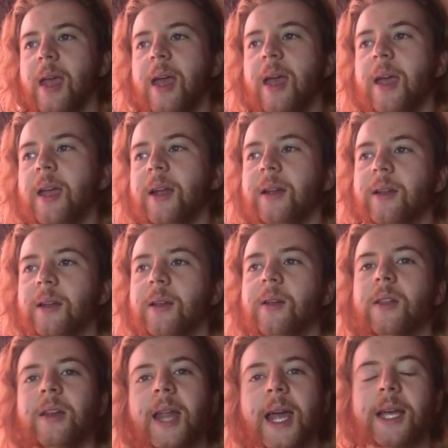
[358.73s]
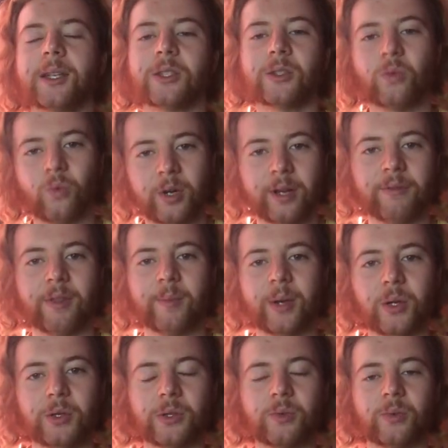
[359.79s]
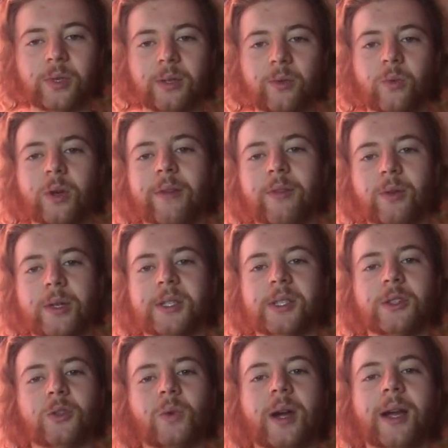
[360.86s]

And next, one of the reasons